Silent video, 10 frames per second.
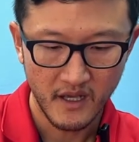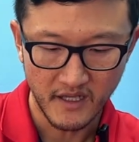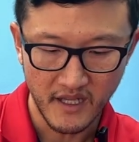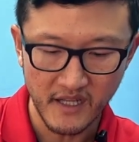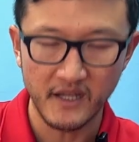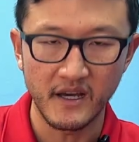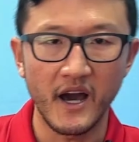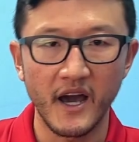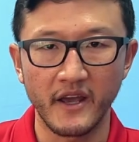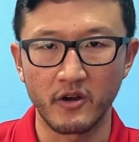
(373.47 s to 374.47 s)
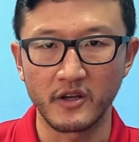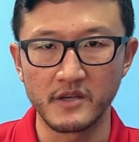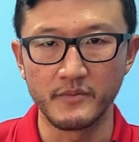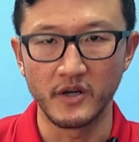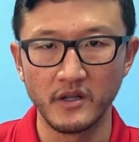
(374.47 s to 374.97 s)
and hitting a high
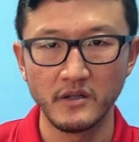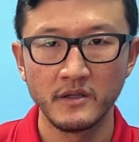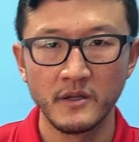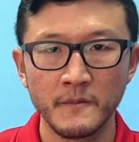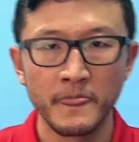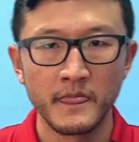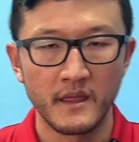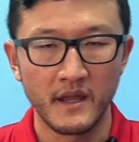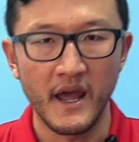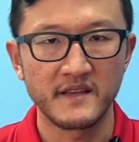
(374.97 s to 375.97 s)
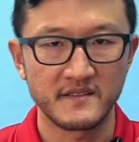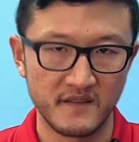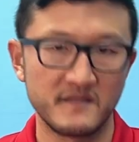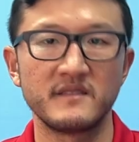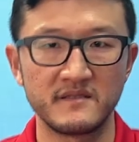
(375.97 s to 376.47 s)
archy ball that has
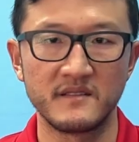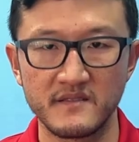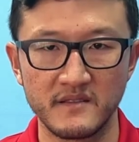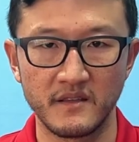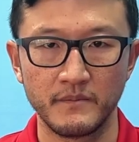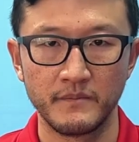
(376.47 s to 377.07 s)
consistency.